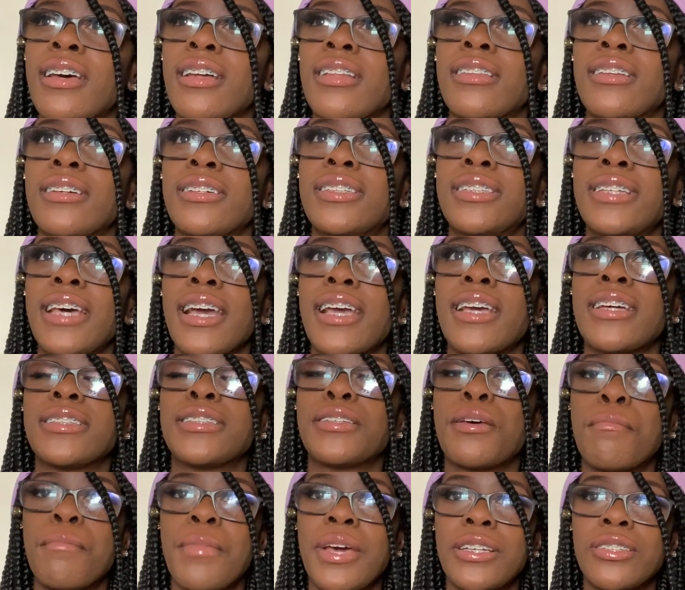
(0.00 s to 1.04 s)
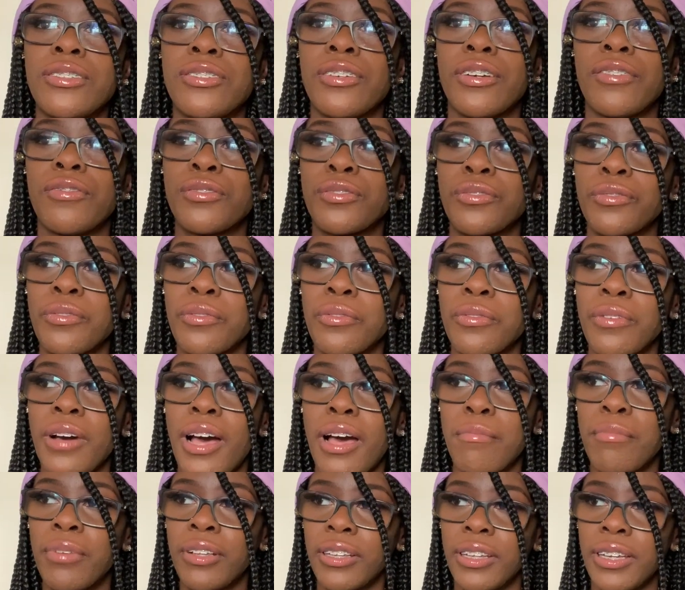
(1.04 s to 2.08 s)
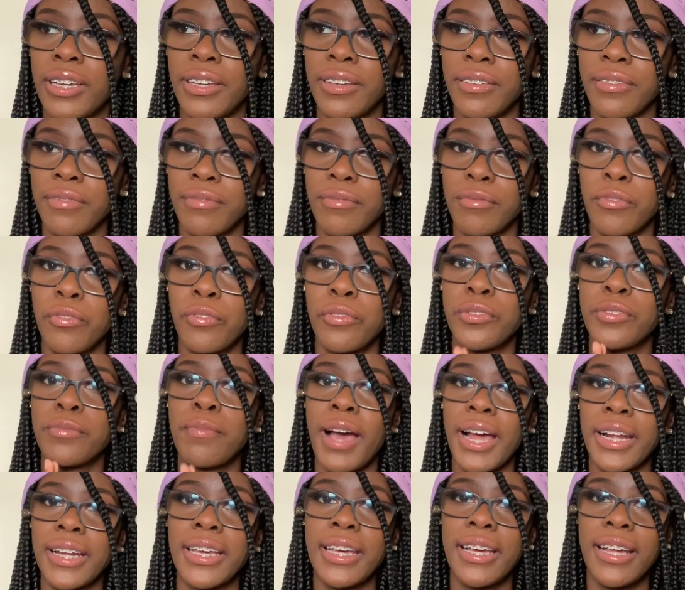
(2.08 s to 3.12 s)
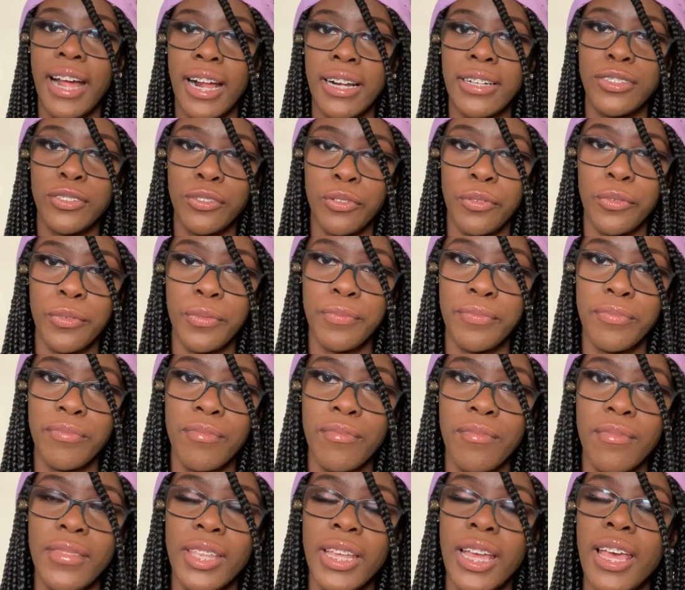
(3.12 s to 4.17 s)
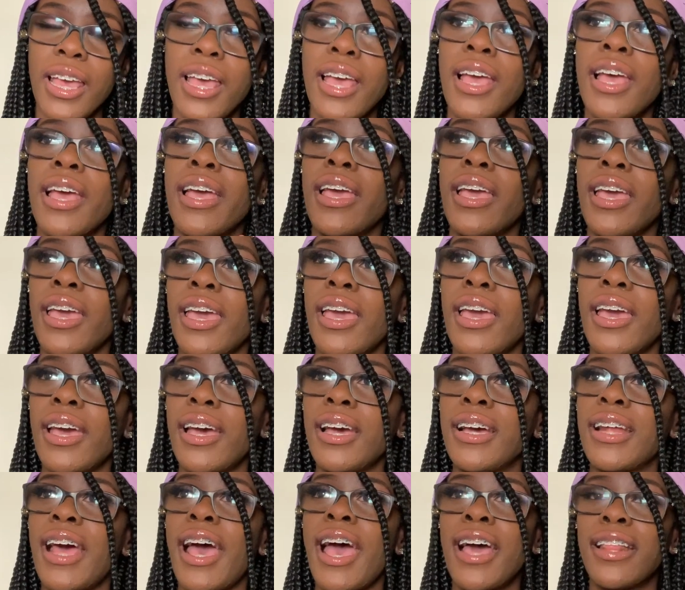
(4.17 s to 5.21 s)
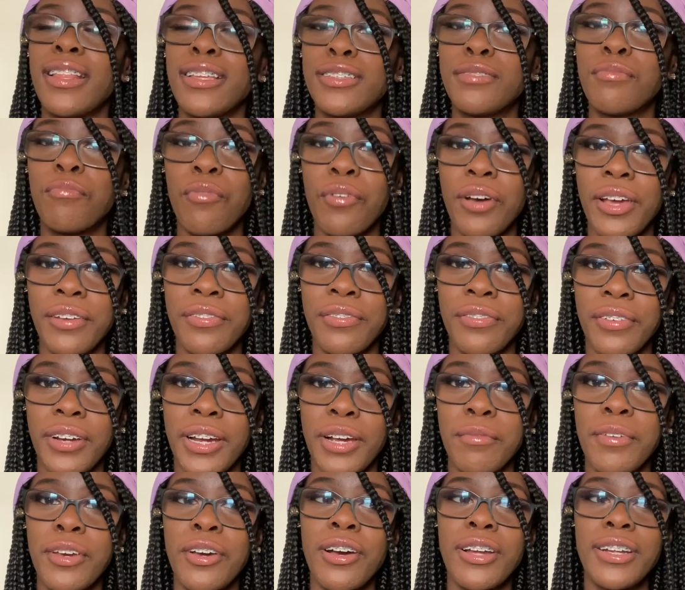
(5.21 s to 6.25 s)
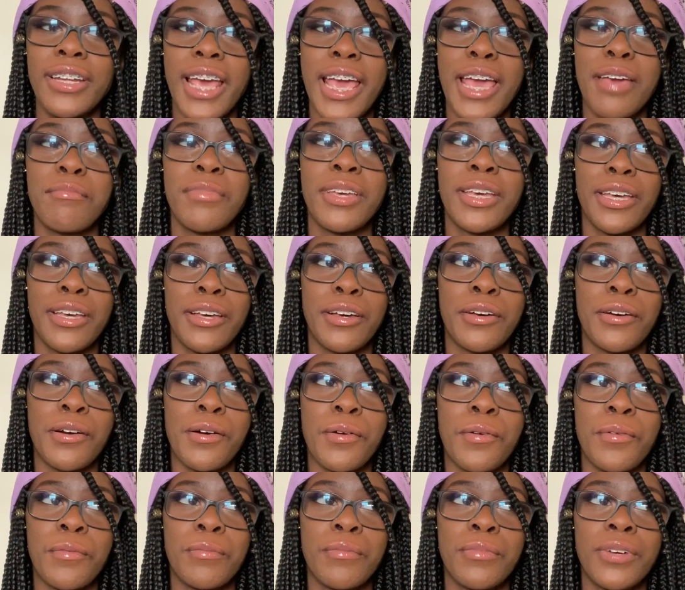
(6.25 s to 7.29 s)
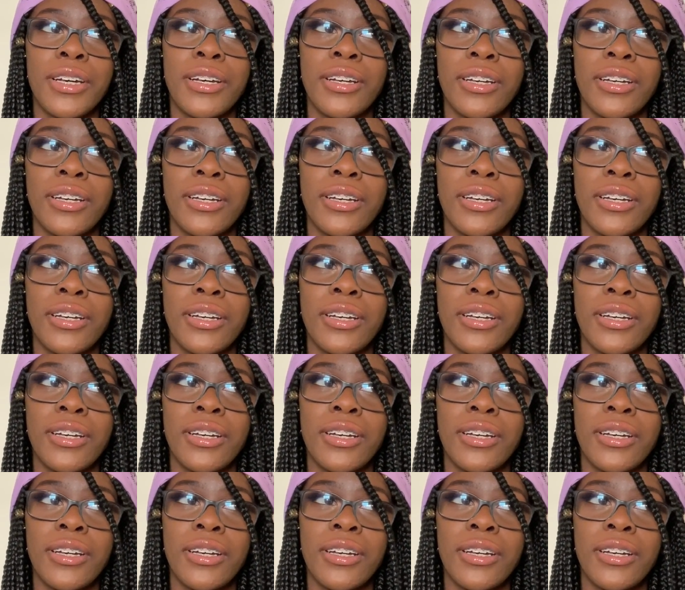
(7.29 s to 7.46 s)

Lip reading: the second semester of school, I believe. We was about to get out of school. And I had this boyfriend. We're gonna name him,